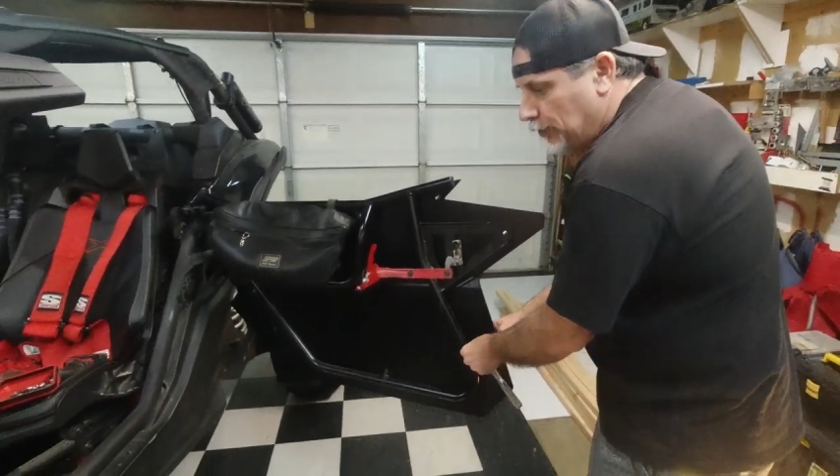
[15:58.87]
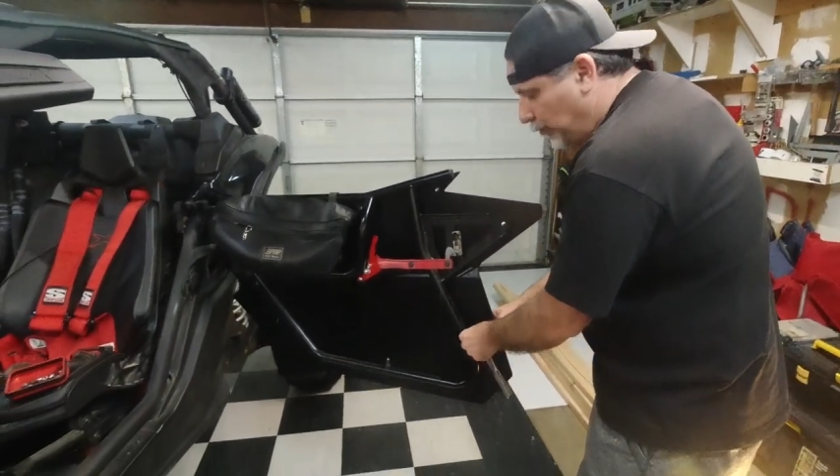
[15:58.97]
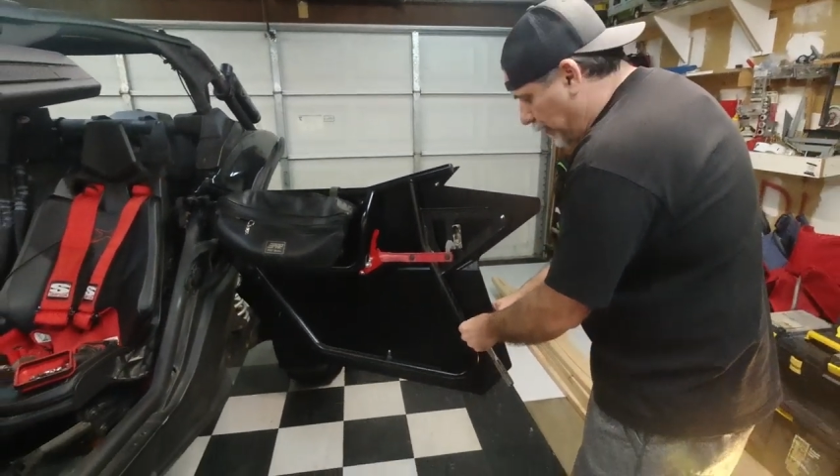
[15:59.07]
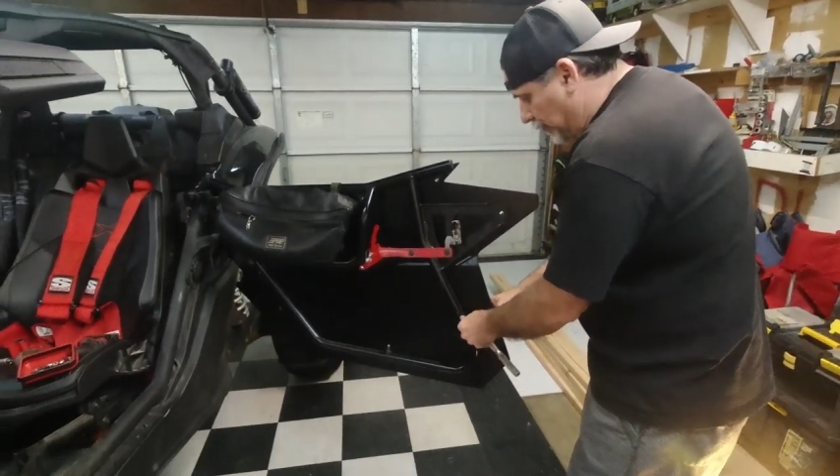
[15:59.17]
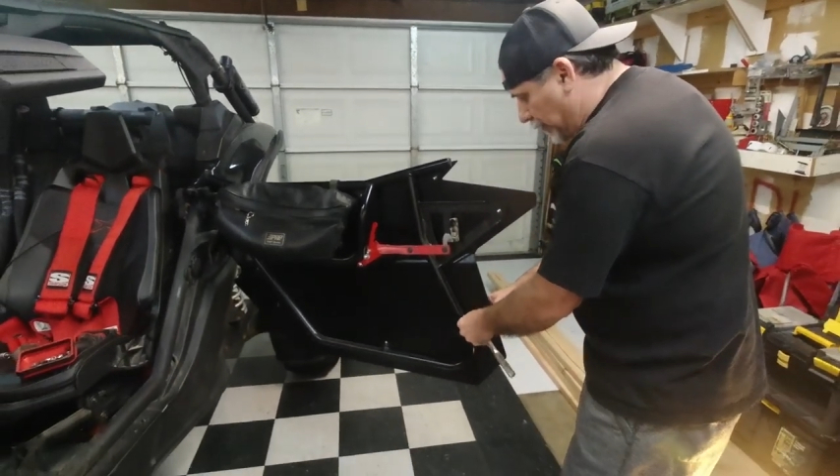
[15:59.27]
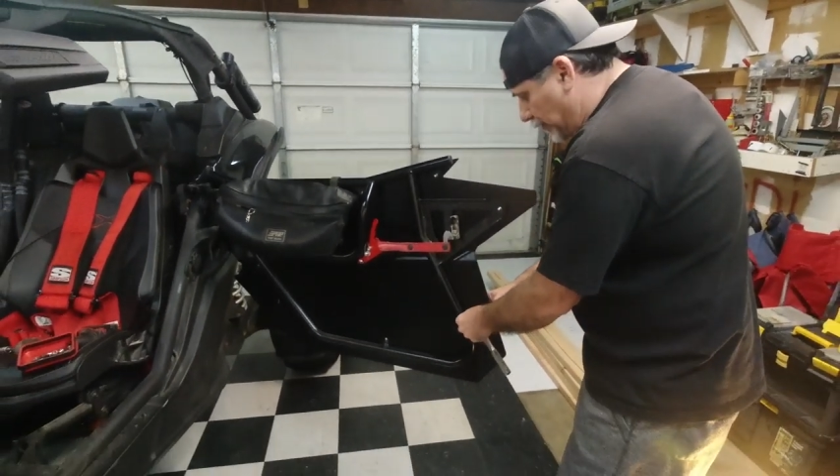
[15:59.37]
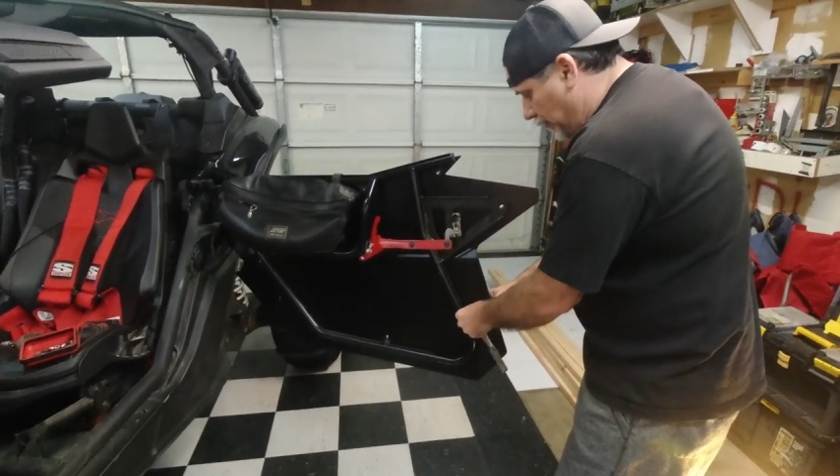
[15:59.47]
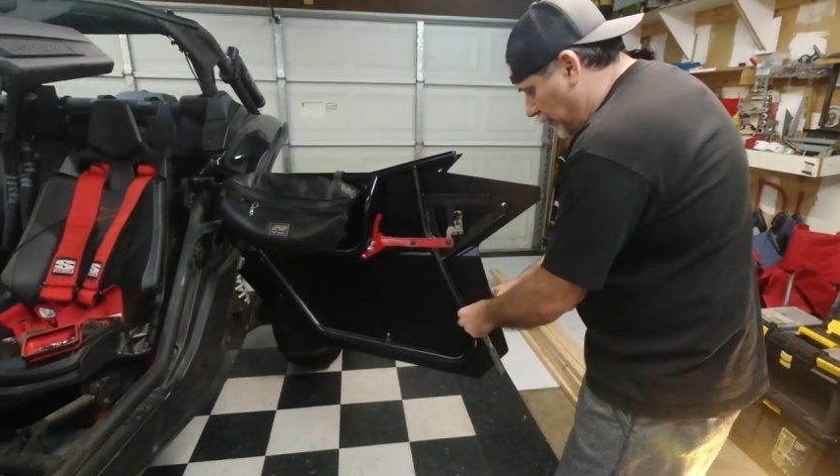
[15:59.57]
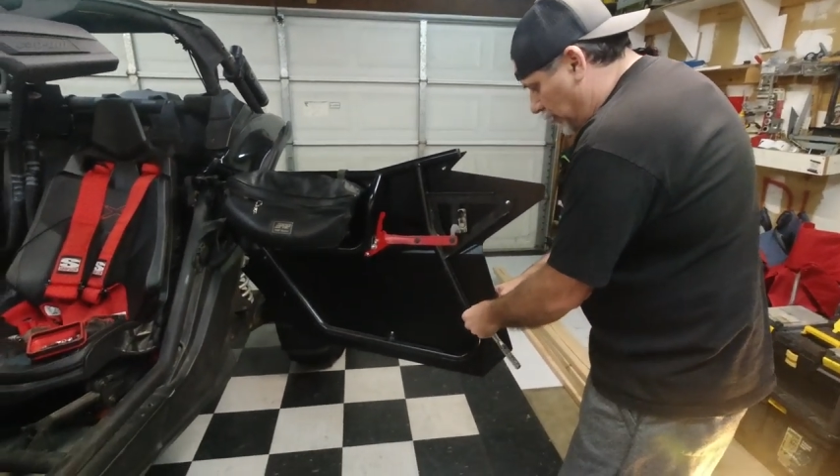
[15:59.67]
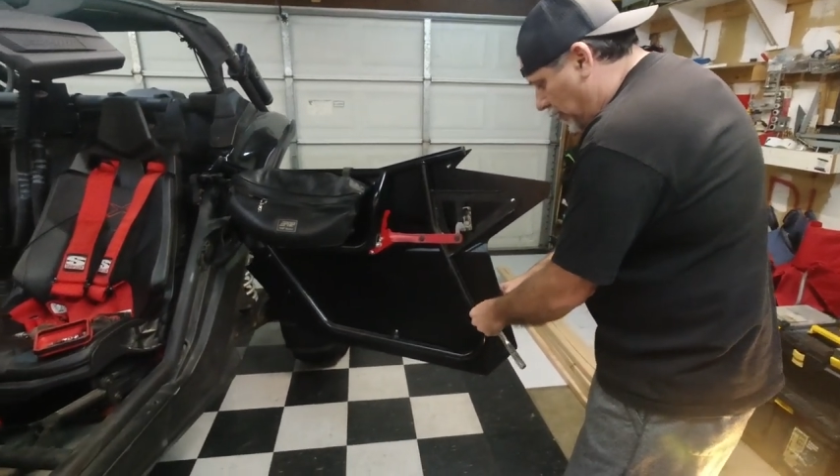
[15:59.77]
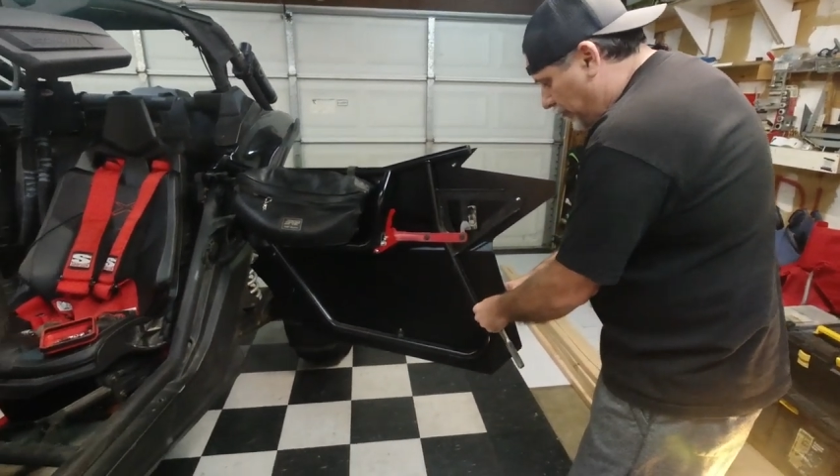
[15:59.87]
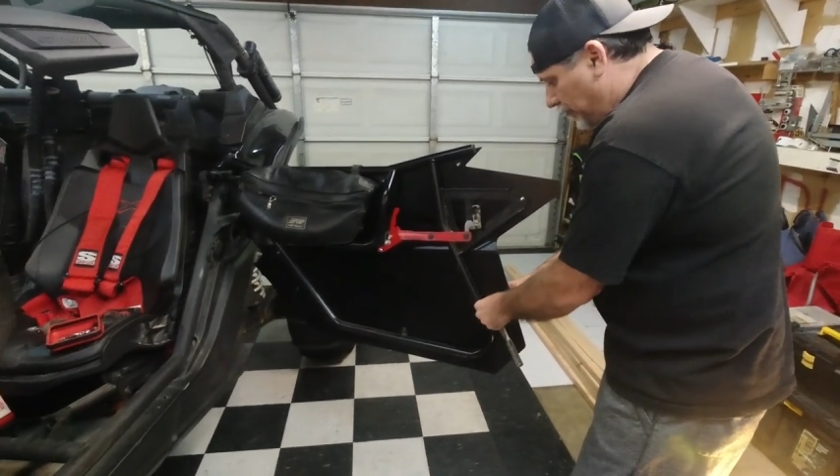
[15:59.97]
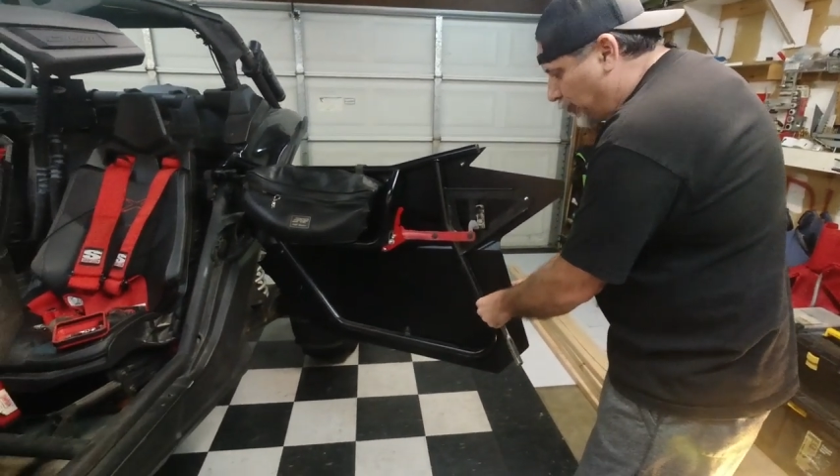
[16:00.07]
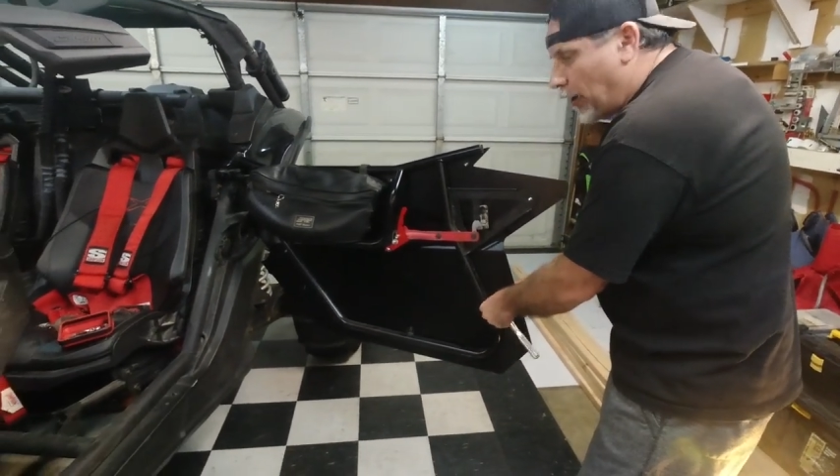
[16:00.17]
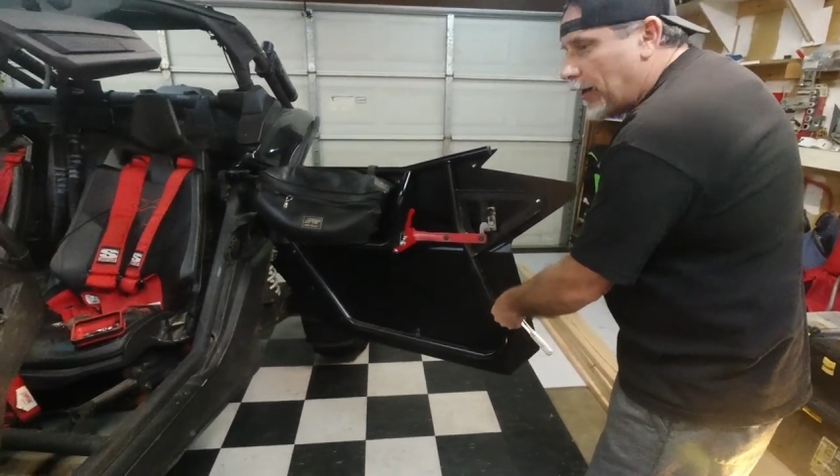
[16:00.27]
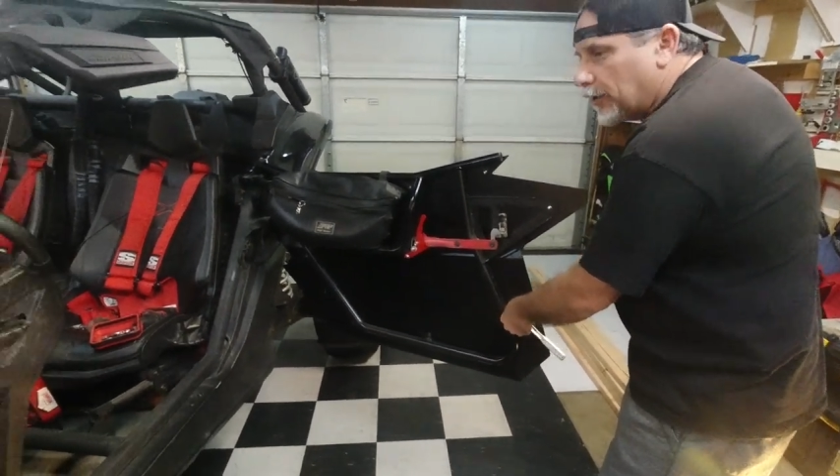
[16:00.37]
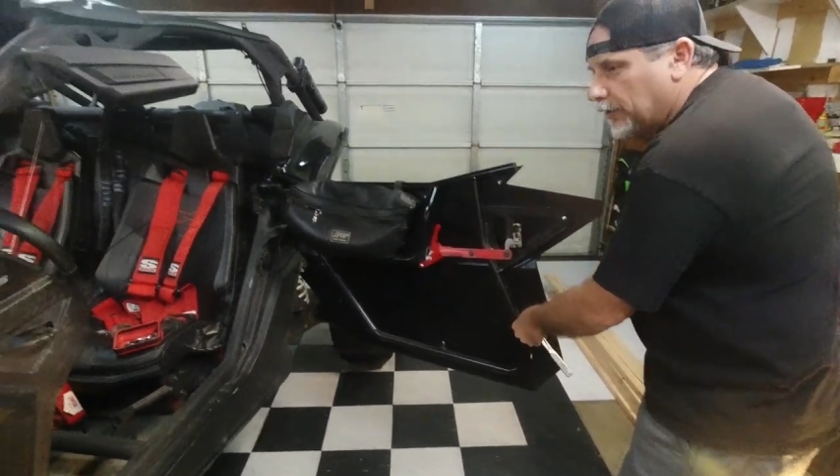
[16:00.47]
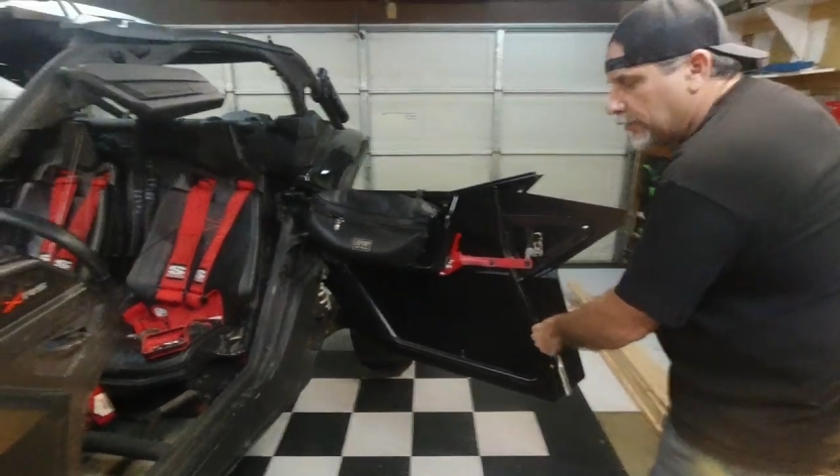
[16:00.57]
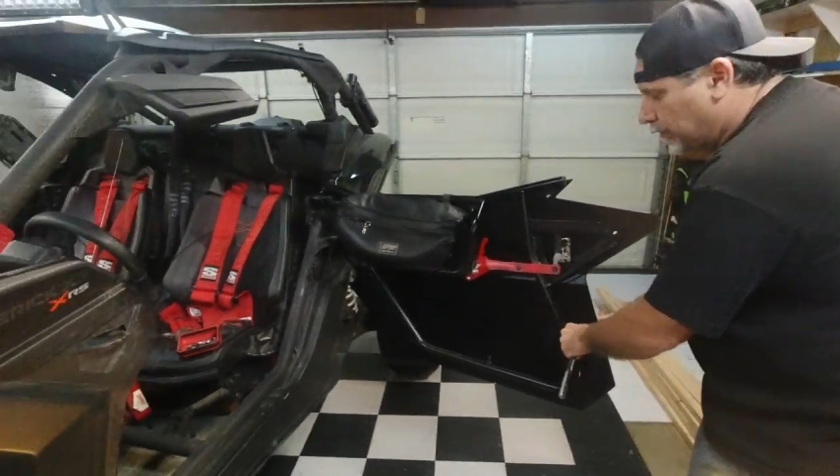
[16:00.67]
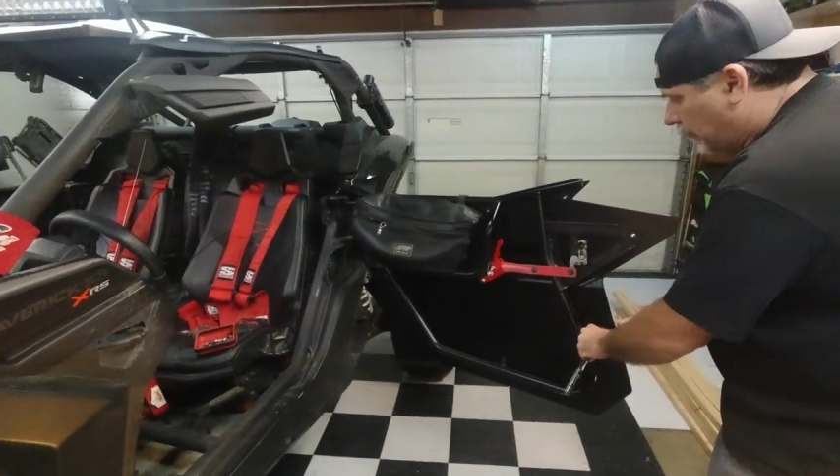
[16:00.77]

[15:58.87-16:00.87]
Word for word: to Pismo. Yeah. Prior